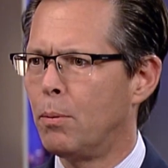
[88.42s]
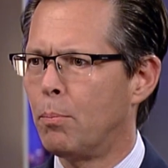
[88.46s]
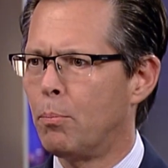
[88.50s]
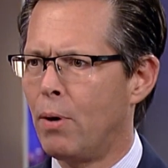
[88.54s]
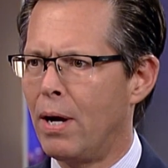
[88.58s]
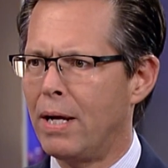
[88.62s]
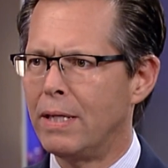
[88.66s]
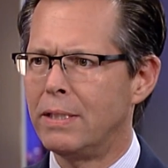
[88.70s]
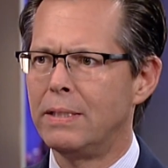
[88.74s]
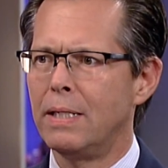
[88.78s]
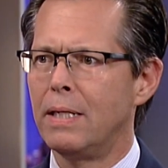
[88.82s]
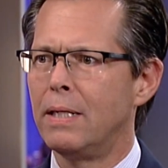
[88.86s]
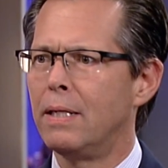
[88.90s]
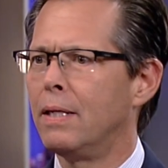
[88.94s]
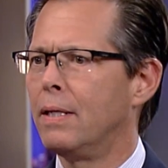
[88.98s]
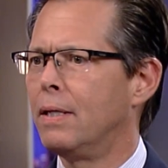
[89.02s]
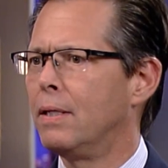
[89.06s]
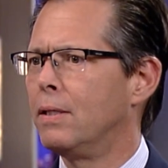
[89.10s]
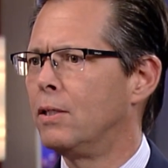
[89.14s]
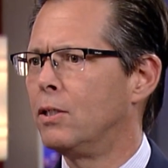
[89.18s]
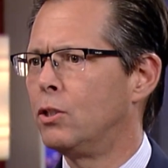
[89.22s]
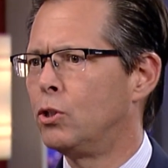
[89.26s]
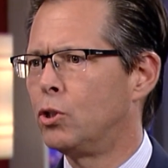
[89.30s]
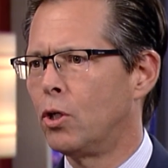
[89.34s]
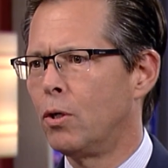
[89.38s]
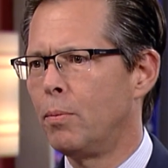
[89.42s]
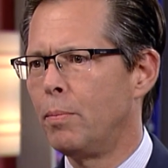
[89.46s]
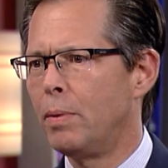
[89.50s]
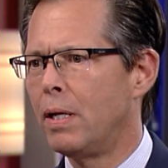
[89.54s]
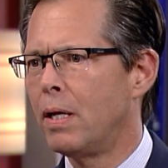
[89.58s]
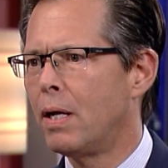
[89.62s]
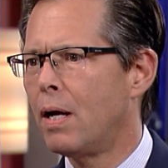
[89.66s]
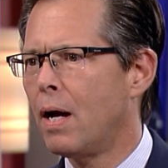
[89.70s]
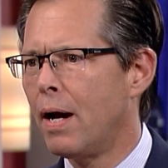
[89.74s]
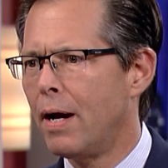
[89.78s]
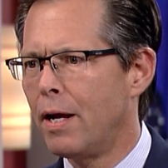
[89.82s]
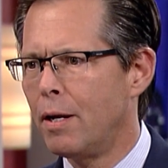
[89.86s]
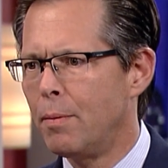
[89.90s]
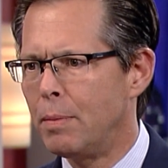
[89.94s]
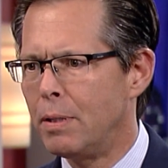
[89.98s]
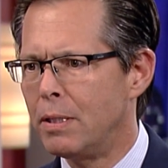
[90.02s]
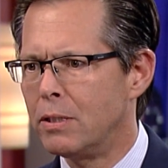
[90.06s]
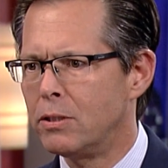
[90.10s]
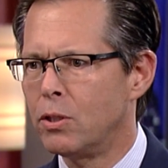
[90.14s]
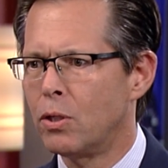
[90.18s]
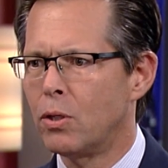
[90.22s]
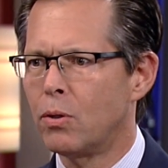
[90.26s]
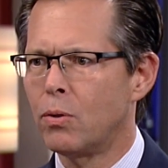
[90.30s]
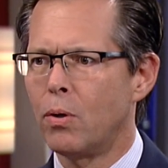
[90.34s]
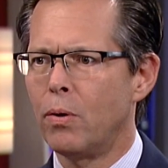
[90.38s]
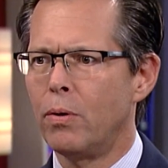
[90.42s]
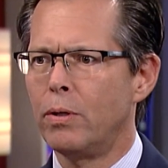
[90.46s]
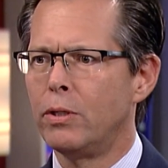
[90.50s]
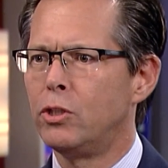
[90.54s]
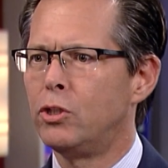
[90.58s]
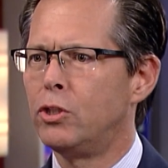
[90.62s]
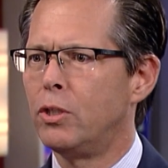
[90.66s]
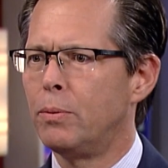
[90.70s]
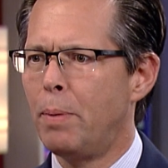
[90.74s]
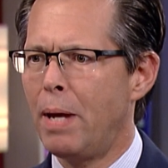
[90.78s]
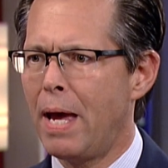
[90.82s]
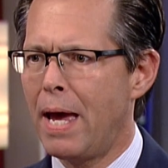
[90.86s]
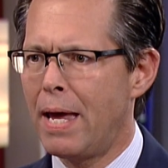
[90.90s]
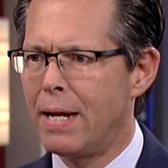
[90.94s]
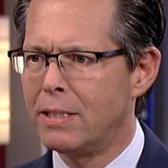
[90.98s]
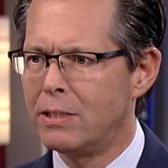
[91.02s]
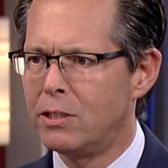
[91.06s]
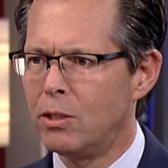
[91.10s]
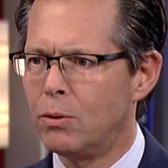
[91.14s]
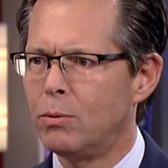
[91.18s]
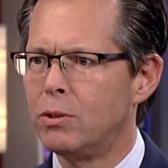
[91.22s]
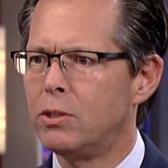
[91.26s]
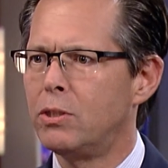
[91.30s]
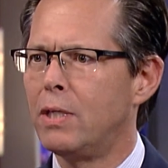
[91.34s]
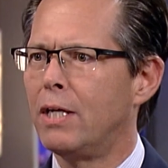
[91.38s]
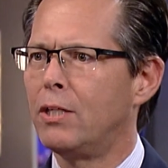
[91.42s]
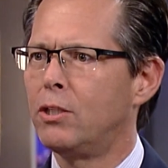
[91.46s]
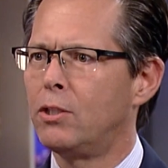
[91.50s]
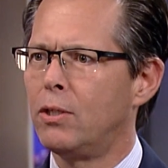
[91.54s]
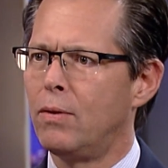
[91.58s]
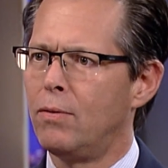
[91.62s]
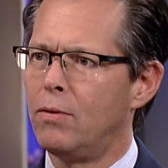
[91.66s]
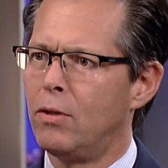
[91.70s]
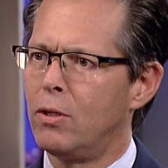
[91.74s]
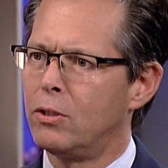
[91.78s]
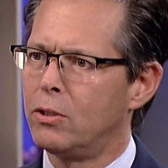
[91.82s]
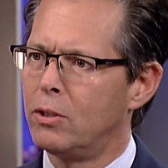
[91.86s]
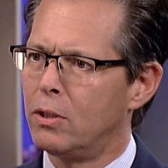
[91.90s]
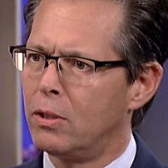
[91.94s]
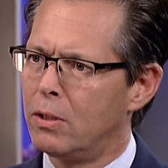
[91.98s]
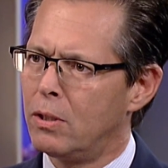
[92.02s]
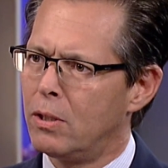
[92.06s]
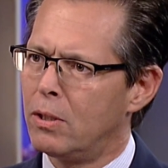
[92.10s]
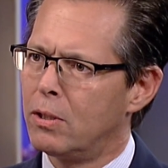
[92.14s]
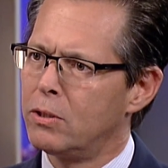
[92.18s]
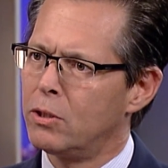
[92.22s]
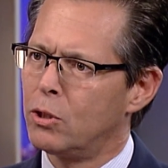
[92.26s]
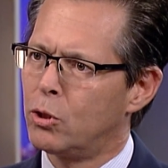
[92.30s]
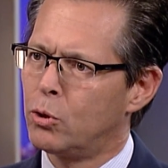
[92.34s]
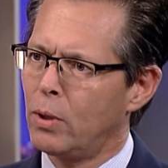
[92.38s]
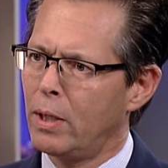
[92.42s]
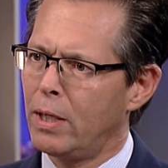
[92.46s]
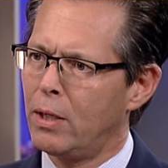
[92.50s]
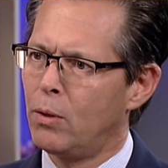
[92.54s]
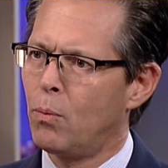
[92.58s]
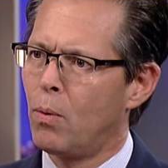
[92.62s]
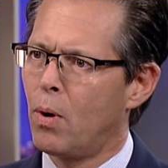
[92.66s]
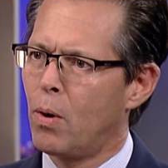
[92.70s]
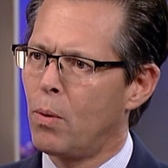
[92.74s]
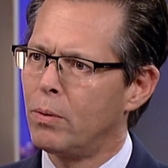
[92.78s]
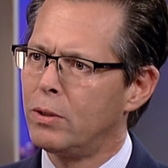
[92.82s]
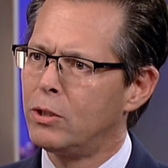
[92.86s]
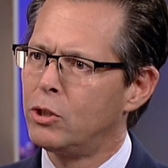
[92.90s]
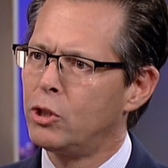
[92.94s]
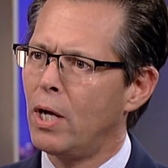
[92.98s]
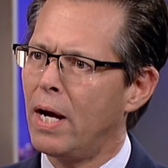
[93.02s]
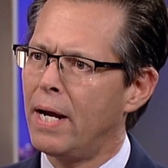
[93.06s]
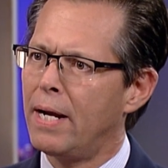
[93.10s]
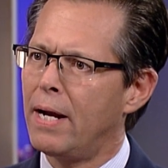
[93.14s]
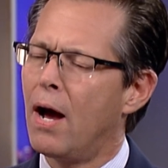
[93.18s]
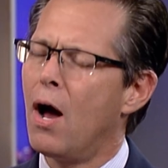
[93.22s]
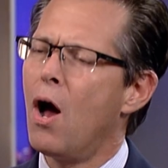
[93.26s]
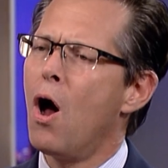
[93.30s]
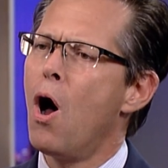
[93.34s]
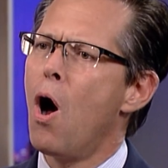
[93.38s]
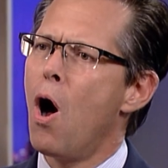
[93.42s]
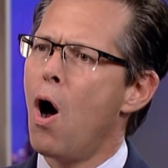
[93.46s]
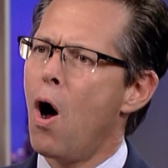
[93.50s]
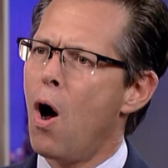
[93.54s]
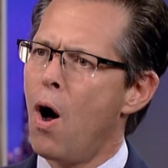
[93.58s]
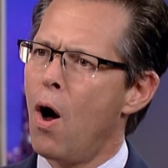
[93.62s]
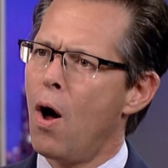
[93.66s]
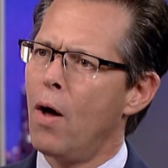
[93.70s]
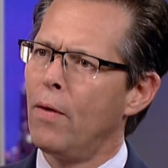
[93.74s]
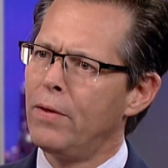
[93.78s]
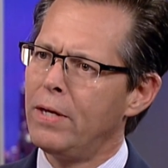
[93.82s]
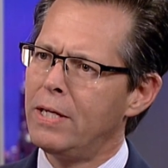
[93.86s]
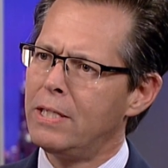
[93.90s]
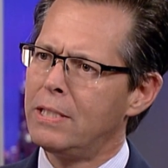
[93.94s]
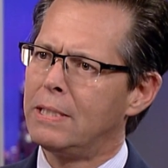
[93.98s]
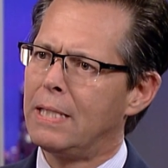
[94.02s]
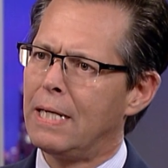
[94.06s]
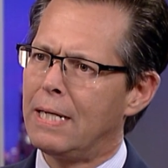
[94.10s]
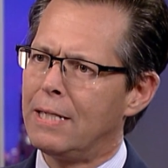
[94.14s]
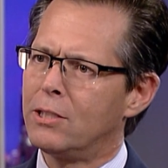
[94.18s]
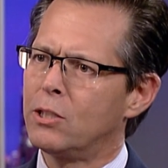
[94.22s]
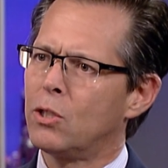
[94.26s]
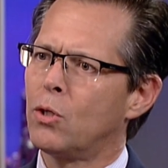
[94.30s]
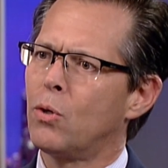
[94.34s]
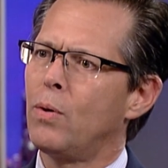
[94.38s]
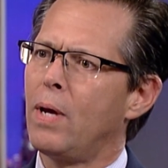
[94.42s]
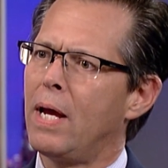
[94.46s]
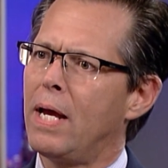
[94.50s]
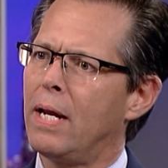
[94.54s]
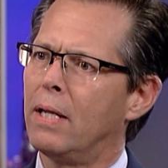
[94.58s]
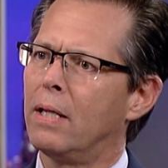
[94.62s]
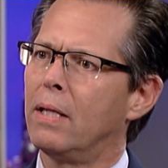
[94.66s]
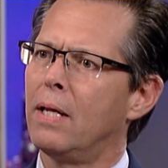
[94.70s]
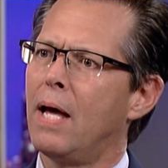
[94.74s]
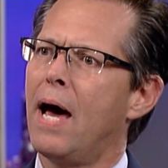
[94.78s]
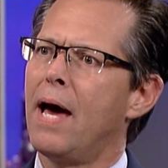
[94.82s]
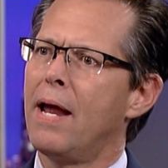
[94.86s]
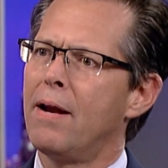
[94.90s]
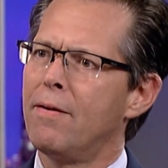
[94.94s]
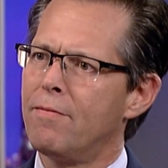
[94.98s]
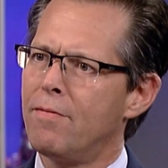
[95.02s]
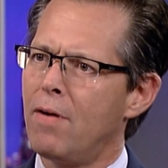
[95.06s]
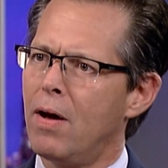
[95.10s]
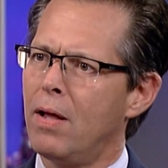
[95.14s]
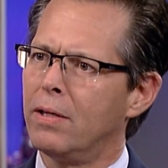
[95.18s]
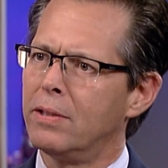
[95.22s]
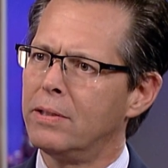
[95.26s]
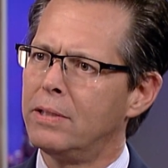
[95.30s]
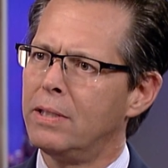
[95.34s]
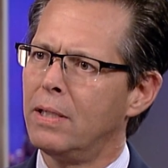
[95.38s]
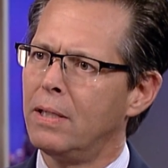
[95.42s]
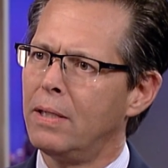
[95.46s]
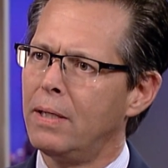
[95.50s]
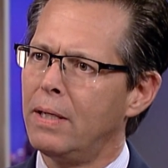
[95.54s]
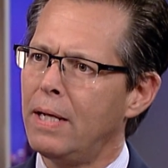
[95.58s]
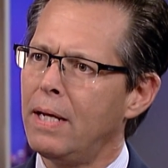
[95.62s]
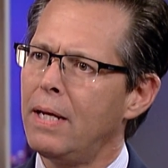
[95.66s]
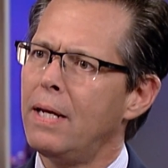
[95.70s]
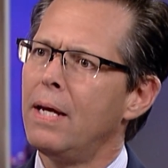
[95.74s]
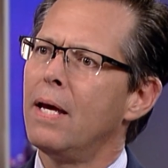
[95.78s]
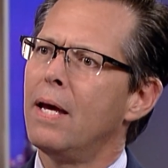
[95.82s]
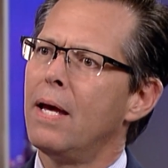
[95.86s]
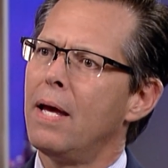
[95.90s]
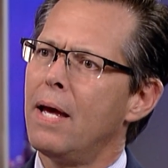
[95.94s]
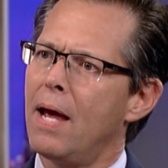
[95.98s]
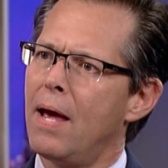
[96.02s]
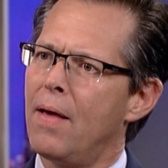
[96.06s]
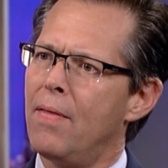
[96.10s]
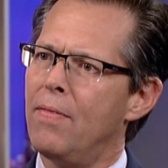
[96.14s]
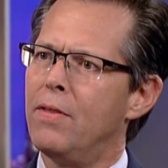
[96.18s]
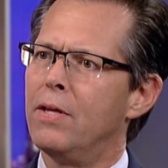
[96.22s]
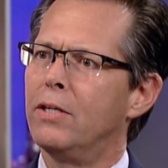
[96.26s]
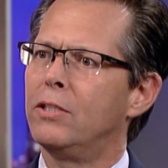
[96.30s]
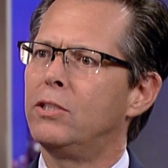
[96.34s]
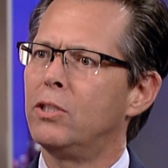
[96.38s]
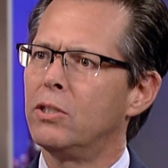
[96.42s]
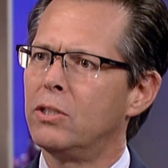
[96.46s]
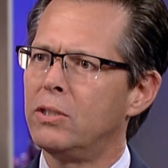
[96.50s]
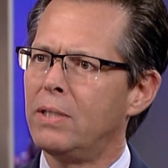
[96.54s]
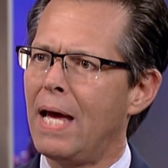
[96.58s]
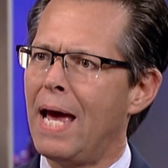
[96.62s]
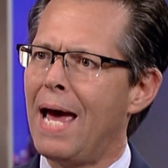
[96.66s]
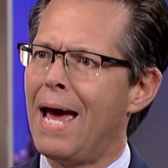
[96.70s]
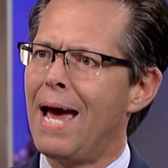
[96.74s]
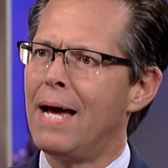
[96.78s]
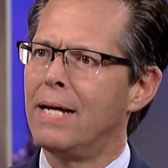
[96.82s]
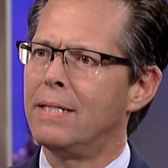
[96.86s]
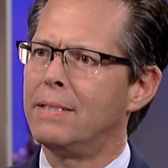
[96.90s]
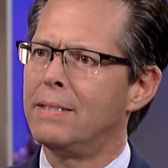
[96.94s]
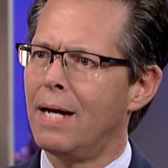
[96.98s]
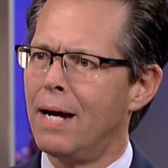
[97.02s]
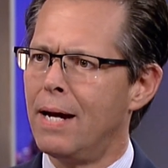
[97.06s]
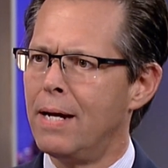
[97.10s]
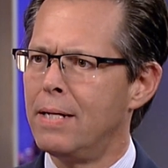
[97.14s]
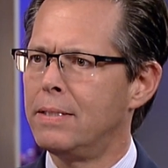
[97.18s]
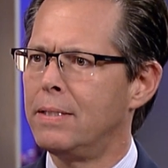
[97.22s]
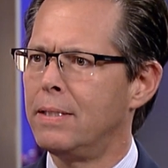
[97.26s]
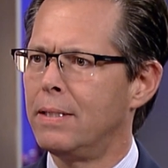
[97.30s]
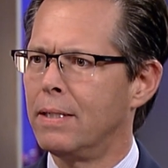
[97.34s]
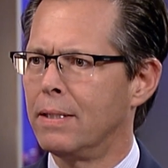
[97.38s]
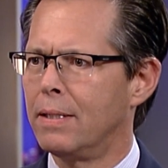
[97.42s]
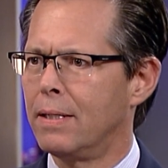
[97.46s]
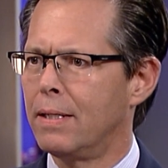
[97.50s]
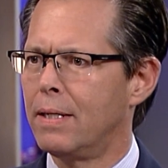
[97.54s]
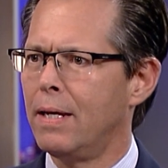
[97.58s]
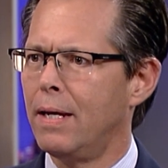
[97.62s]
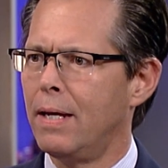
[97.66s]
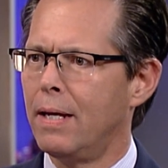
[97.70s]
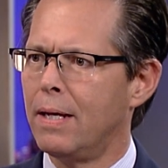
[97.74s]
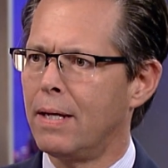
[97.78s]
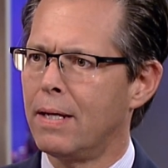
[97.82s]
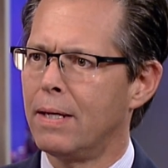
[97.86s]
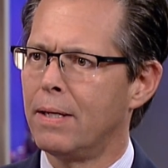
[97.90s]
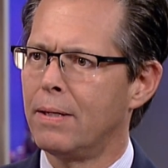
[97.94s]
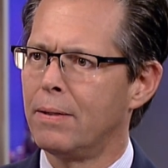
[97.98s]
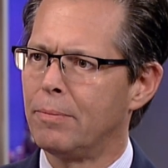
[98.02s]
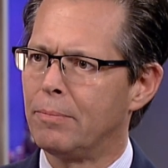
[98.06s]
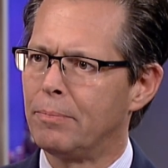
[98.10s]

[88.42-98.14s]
to Brexit. The German economy isn't growing. Japan is in recession. There's a, there's a trade war with China. All these things create a lot of volatility, and this just adds icing on the cake.